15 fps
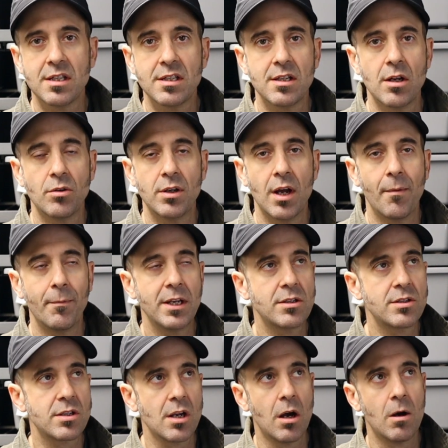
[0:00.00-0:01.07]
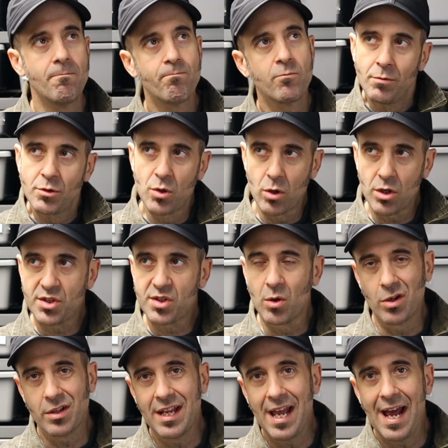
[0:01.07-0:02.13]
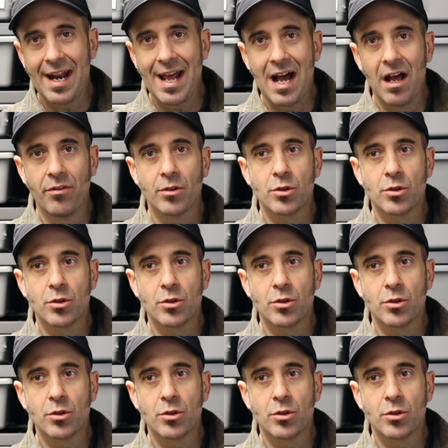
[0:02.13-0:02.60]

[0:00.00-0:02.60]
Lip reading: He's no dummy. So, sort of sorting that out.